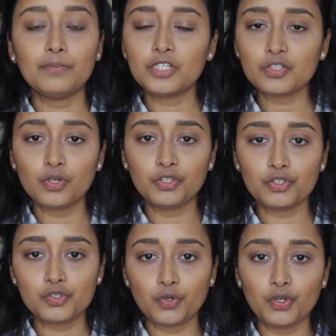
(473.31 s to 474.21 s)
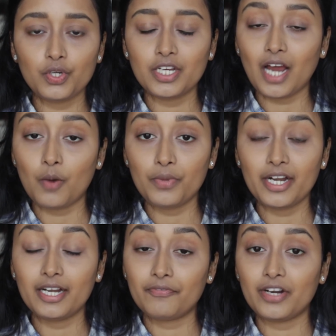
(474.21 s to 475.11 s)
I'm just going to show you in how
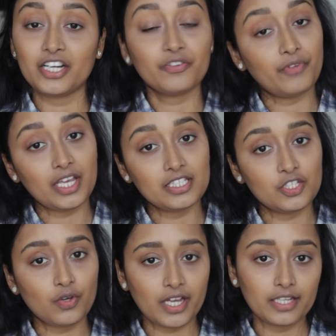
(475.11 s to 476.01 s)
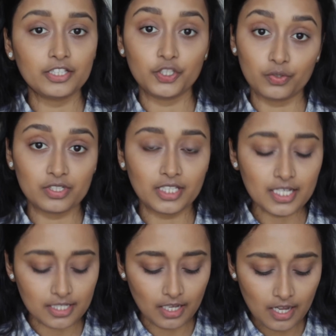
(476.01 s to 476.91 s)
many different ways you can use
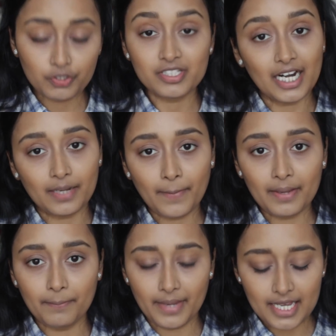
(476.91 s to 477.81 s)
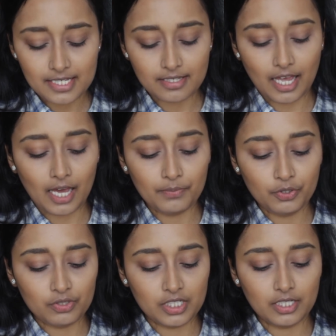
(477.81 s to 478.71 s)
this. To set my base, I'm
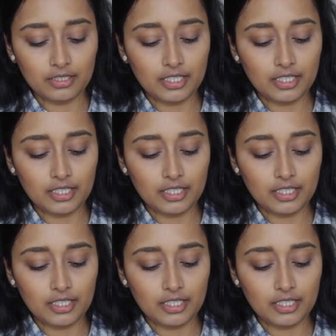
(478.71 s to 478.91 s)
using